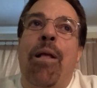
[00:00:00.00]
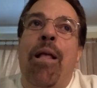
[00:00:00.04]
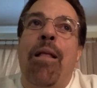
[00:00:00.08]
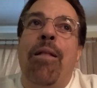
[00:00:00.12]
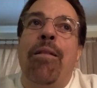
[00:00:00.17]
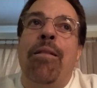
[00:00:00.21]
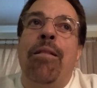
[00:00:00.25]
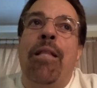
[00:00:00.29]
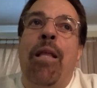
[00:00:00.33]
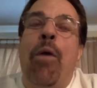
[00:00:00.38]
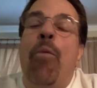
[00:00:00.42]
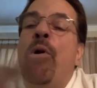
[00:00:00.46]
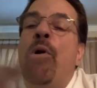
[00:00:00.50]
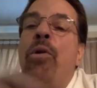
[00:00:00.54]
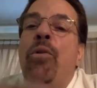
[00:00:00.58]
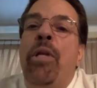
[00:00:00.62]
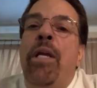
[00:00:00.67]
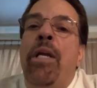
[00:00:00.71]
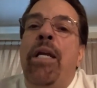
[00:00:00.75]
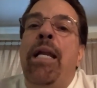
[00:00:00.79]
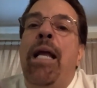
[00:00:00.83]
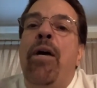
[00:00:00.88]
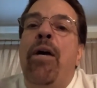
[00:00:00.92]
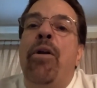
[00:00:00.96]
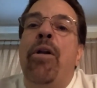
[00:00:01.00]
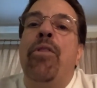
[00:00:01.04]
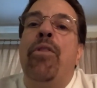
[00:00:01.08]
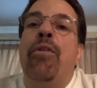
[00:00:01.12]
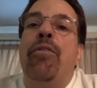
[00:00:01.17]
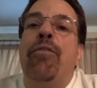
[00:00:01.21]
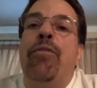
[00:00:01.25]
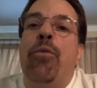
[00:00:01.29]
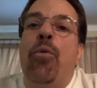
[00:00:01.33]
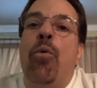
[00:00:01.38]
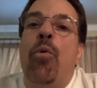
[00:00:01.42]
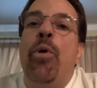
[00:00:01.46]
they weren't laid out on the
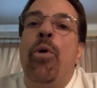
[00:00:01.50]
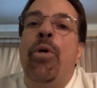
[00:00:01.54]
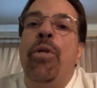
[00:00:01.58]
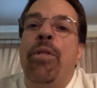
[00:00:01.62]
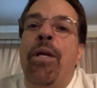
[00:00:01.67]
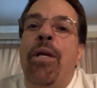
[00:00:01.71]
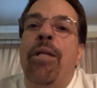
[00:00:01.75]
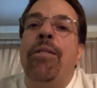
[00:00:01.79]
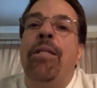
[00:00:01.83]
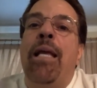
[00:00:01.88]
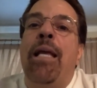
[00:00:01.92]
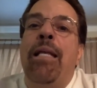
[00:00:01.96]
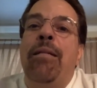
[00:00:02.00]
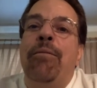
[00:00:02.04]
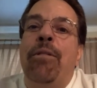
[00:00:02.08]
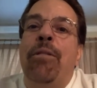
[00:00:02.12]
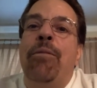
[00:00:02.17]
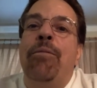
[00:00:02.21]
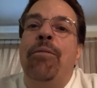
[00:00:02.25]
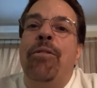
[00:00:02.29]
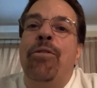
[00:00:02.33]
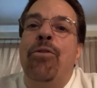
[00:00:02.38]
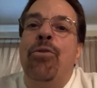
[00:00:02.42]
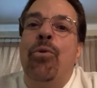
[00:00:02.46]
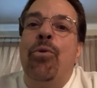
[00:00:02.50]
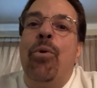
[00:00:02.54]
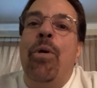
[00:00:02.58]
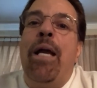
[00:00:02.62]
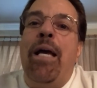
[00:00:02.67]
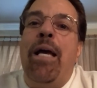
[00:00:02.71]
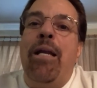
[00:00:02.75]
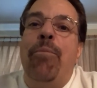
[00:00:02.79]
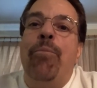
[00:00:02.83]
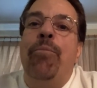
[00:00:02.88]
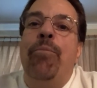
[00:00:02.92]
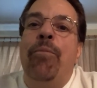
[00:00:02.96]
floor. They, they had, the store
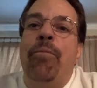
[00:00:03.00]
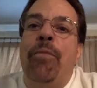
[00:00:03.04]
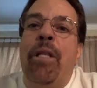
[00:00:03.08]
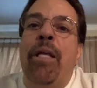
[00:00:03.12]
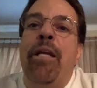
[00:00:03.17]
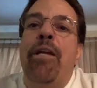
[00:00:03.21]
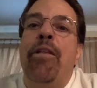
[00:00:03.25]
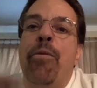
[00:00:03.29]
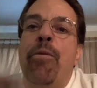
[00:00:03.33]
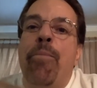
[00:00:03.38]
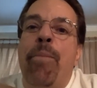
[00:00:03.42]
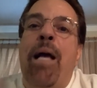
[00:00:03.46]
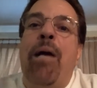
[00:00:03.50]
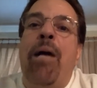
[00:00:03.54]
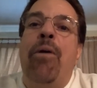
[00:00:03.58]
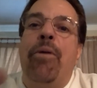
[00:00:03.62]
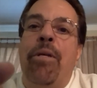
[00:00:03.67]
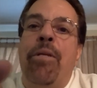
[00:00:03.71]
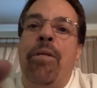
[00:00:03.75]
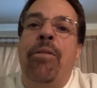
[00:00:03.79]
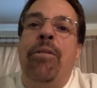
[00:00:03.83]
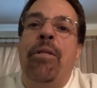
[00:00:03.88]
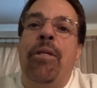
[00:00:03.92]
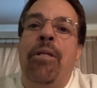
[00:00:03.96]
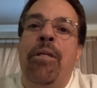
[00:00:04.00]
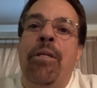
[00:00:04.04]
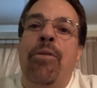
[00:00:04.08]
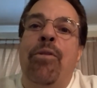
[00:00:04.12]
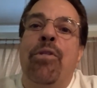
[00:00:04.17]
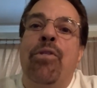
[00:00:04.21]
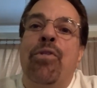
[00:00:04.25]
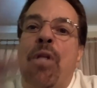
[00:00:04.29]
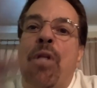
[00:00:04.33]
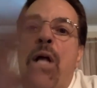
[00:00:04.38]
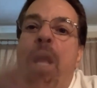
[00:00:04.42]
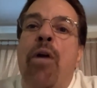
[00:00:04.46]
had to lay them out in the in
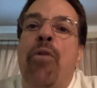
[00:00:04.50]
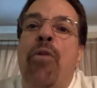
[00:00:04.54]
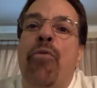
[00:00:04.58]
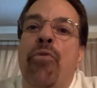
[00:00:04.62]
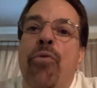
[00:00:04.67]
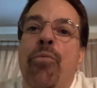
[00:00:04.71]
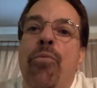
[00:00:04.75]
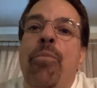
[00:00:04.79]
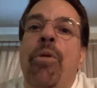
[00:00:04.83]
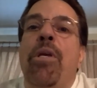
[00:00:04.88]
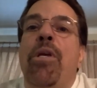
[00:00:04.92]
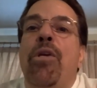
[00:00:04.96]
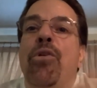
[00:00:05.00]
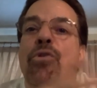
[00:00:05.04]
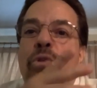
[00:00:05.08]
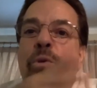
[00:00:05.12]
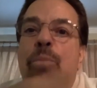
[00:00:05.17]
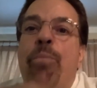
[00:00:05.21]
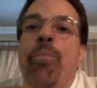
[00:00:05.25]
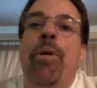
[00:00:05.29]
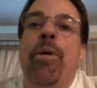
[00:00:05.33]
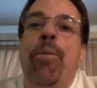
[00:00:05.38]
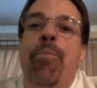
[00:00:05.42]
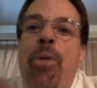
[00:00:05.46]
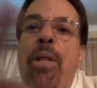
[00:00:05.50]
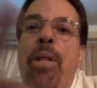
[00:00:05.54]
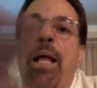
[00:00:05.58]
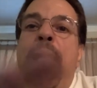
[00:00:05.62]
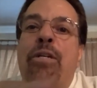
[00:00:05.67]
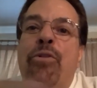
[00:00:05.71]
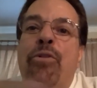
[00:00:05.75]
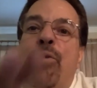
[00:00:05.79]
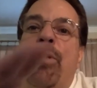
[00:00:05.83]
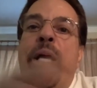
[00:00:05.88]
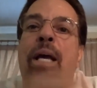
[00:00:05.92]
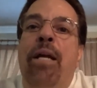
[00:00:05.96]
the stock room, so hmm. people
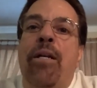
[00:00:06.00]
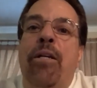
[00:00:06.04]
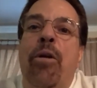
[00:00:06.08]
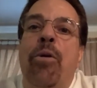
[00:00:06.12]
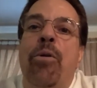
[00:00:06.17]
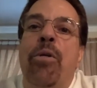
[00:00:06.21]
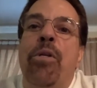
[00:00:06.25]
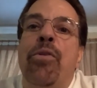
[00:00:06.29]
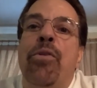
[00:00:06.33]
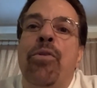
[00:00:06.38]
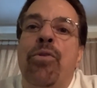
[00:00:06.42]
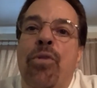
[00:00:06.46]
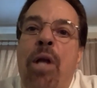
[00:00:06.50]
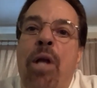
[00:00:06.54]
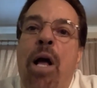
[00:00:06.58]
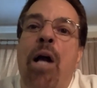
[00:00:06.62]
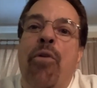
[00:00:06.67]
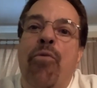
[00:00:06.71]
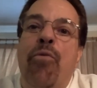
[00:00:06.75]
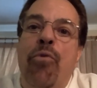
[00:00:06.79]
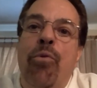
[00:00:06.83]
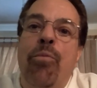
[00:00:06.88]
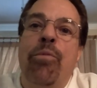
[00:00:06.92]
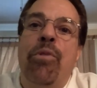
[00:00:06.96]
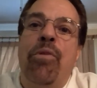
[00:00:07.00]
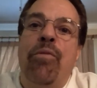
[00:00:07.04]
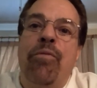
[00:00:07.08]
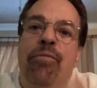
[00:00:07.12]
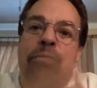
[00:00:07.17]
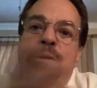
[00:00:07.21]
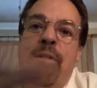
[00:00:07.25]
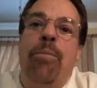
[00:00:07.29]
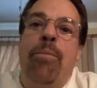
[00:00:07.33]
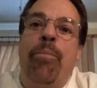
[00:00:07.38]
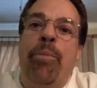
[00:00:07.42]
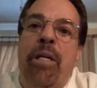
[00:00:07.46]
actually had to go to the stock room to,
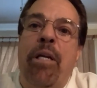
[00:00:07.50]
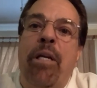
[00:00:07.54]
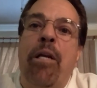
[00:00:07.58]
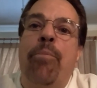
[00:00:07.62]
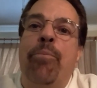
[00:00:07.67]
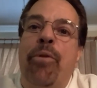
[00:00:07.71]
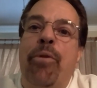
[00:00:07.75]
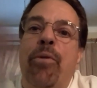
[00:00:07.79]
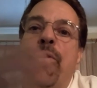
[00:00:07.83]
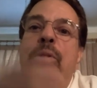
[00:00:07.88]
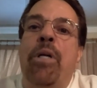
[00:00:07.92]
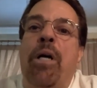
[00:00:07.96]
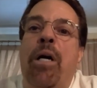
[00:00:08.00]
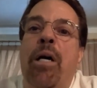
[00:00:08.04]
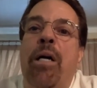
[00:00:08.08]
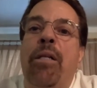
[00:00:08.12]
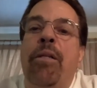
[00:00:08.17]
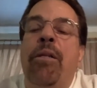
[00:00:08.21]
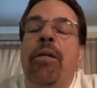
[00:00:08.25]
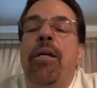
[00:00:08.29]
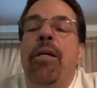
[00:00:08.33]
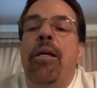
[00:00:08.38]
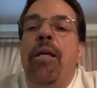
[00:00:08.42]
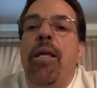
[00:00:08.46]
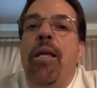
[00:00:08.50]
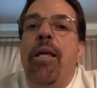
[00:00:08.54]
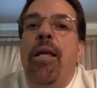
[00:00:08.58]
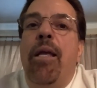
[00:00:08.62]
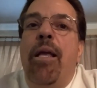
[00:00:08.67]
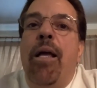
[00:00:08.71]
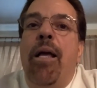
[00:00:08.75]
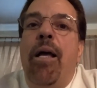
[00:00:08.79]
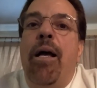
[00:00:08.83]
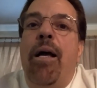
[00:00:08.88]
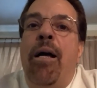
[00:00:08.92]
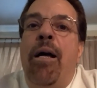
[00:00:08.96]
to pick up their doll.
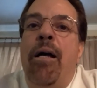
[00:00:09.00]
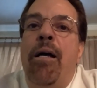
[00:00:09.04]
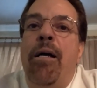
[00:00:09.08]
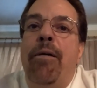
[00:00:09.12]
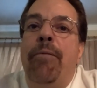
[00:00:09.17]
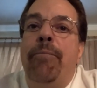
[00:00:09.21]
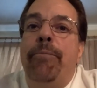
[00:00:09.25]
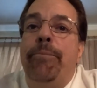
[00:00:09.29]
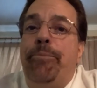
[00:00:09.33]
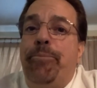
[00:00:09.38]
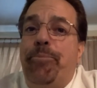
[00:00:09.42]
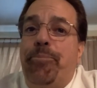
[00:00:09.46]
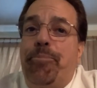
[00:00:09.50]
Um,